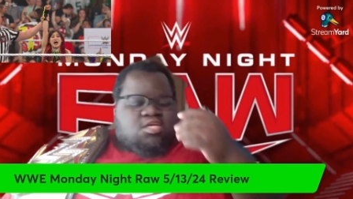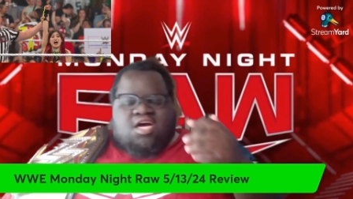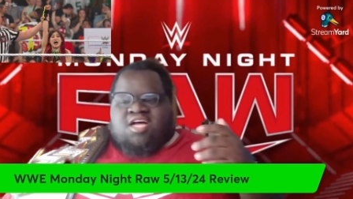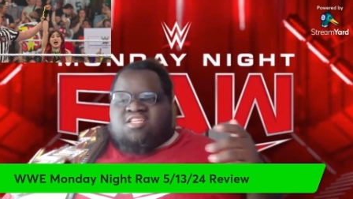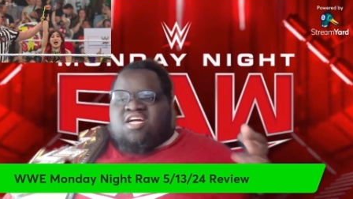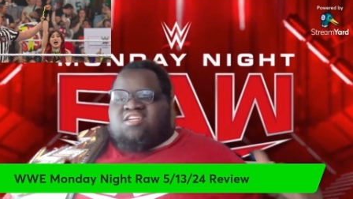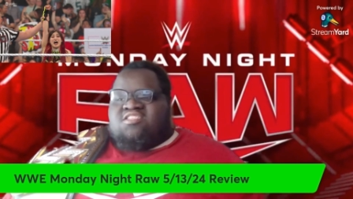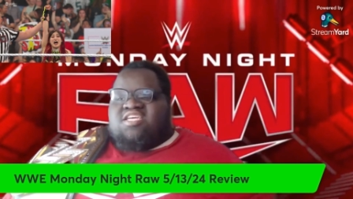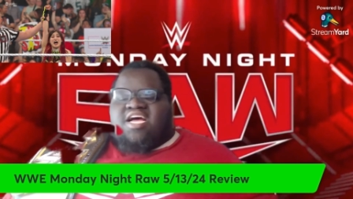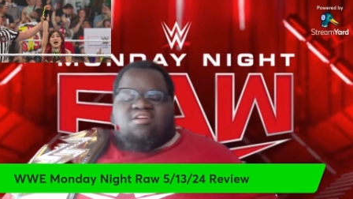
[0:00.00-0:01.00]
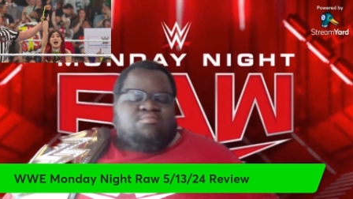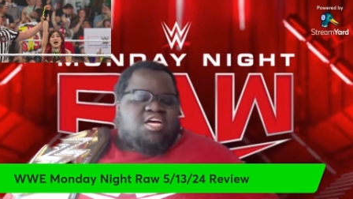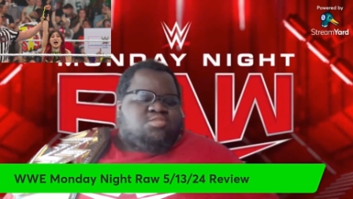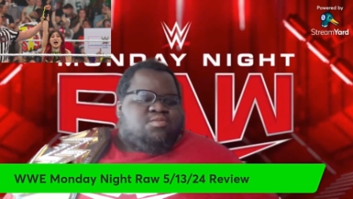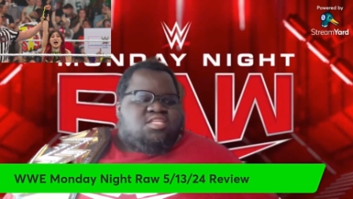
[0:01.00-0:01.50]
another title
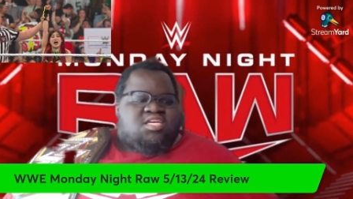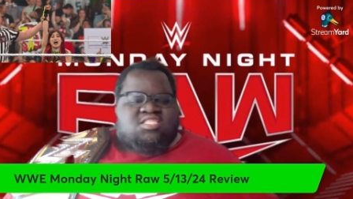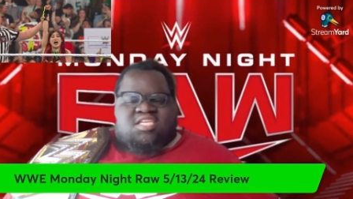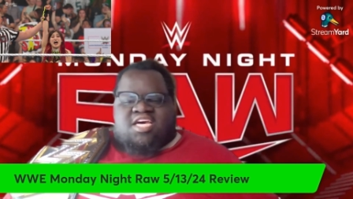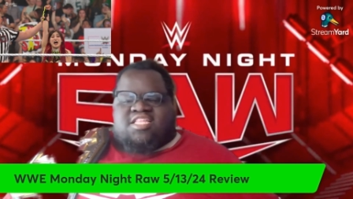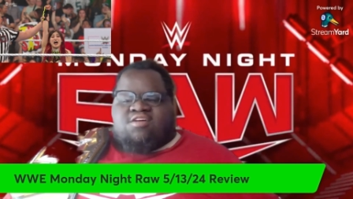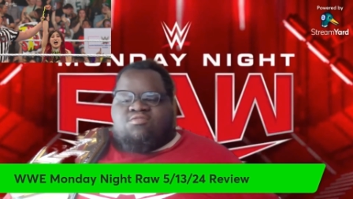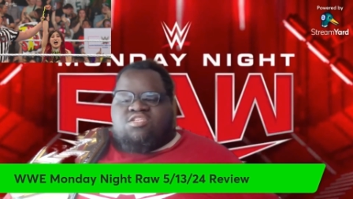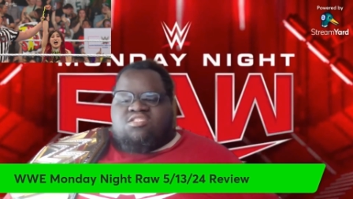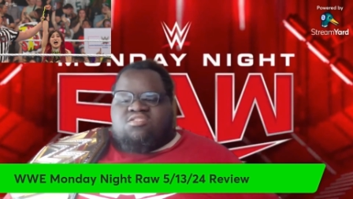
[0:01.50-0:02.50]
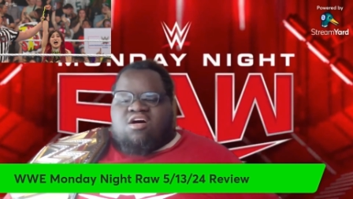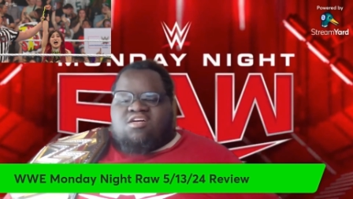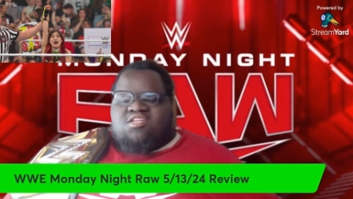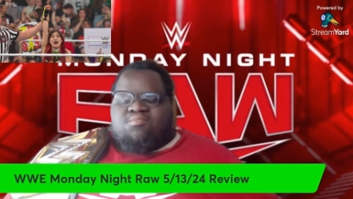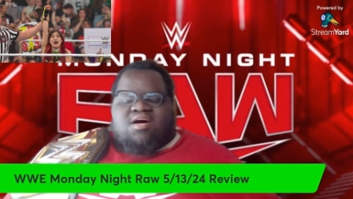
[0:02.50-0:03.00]
match, but instead they were just
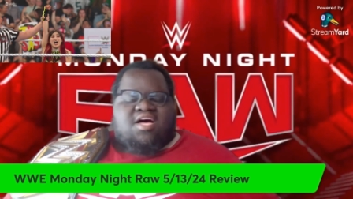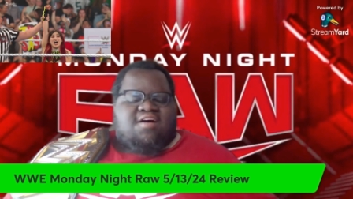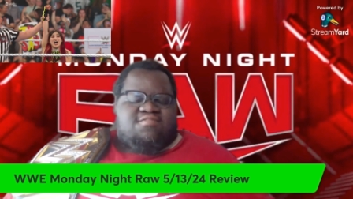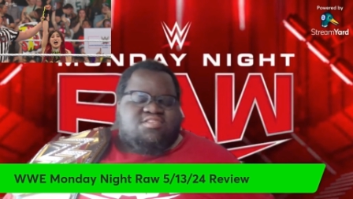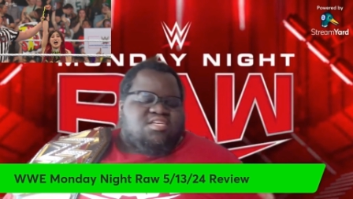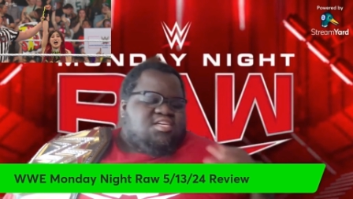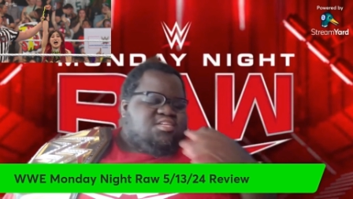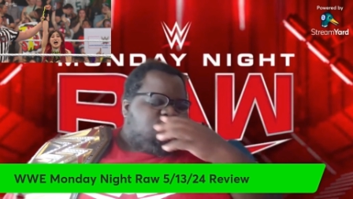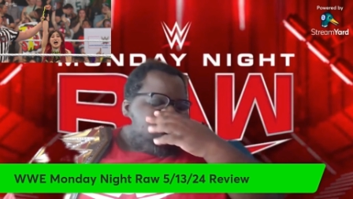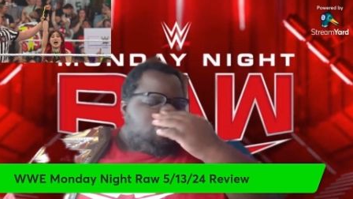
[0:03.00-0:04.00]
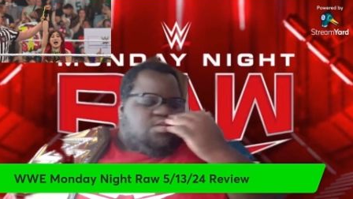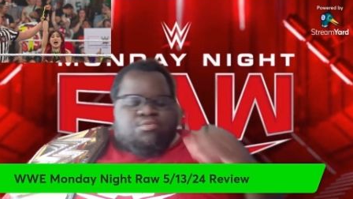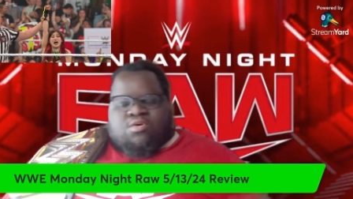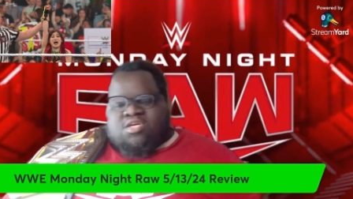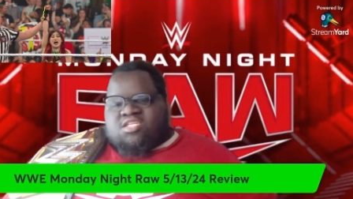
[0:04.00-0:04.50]
talking about having new
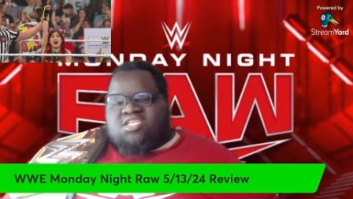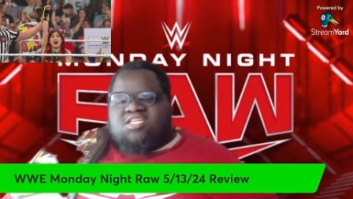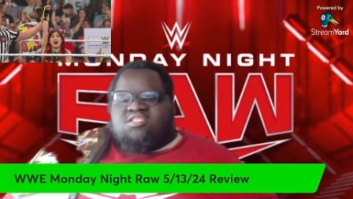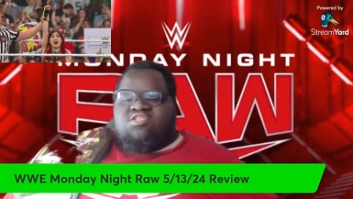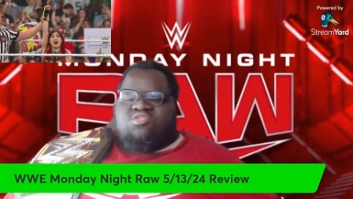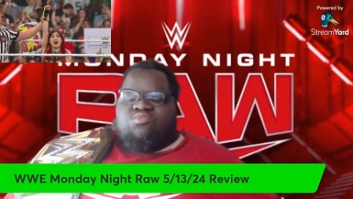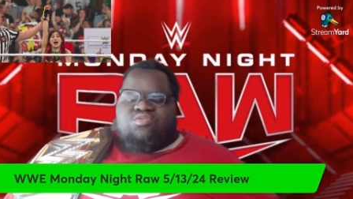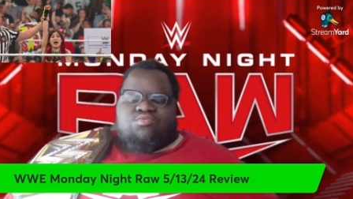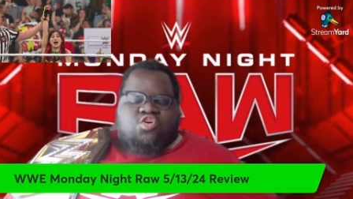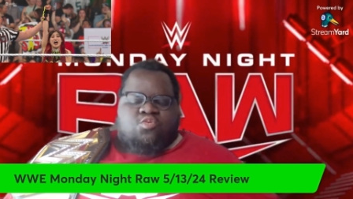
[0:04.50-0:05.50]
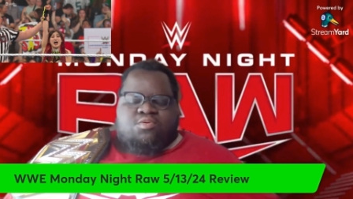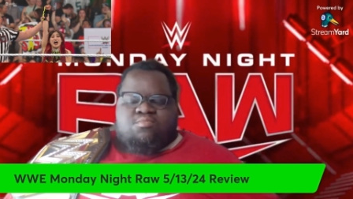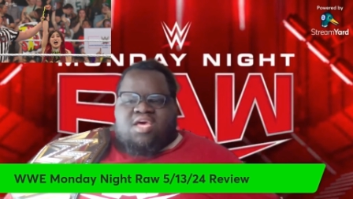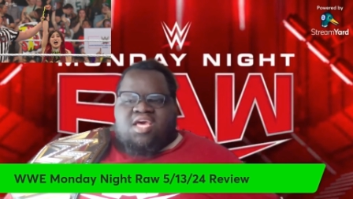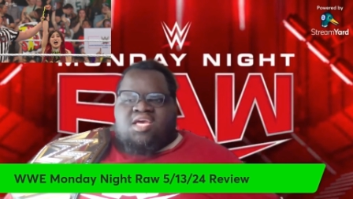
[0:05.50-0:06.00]
#1 contenders, which was going to be
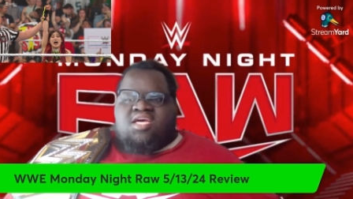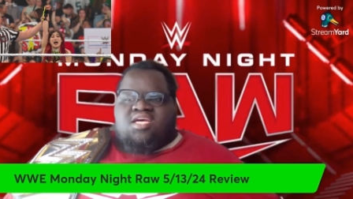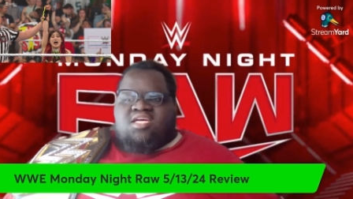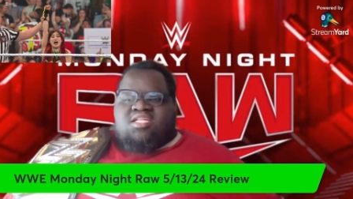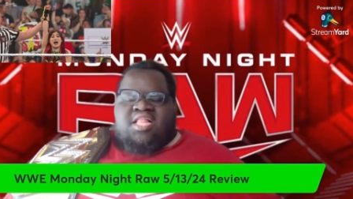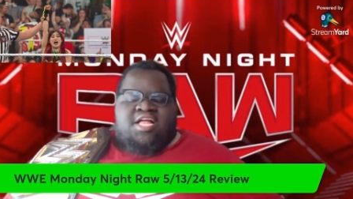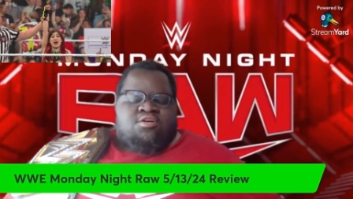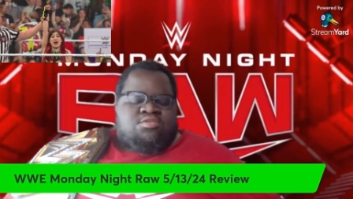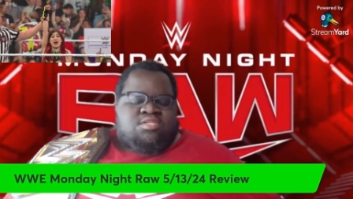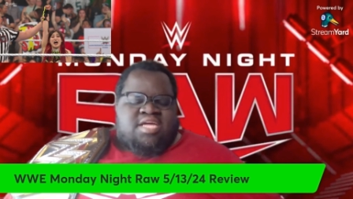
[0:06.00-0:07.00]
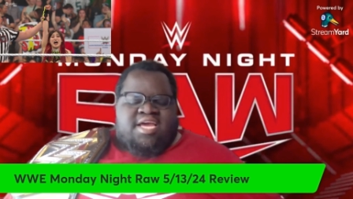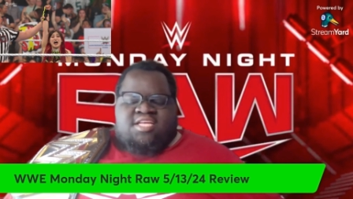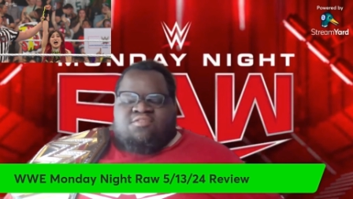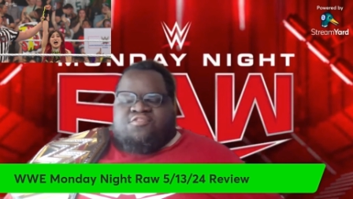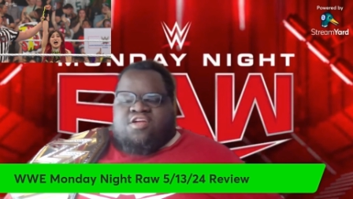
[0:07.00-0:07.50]
made later on the night
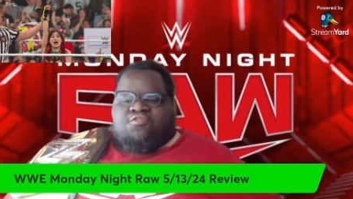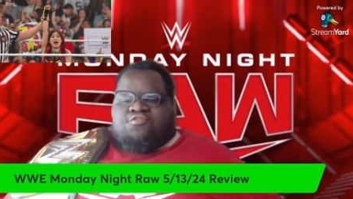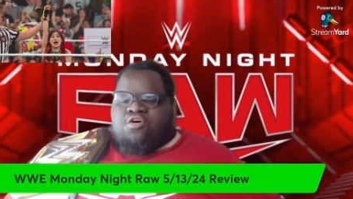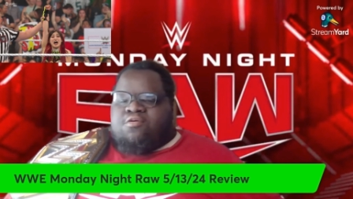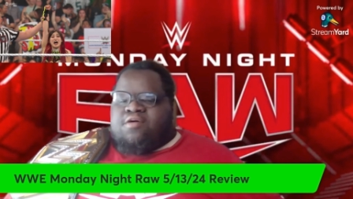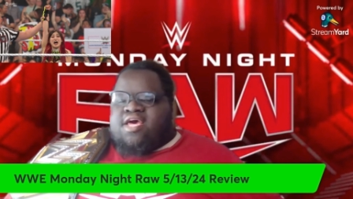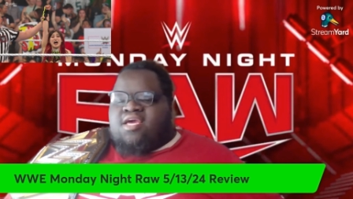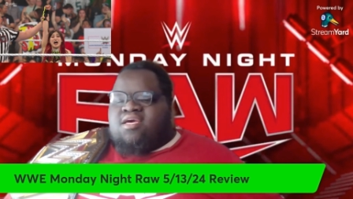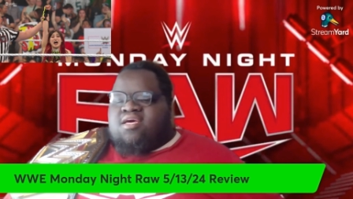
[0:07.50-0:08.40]
in the Fatal 4-Way.